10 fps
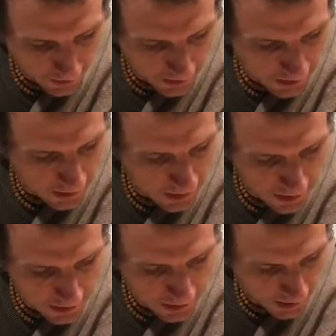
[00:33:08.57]
Such
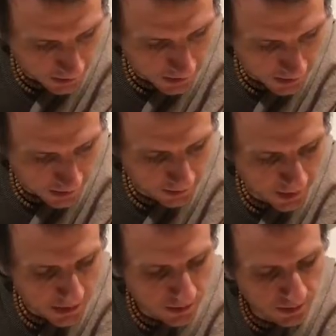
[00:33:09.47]
sages are
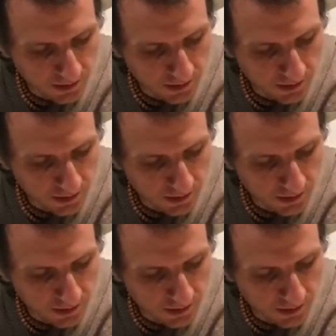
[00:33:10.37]
naturally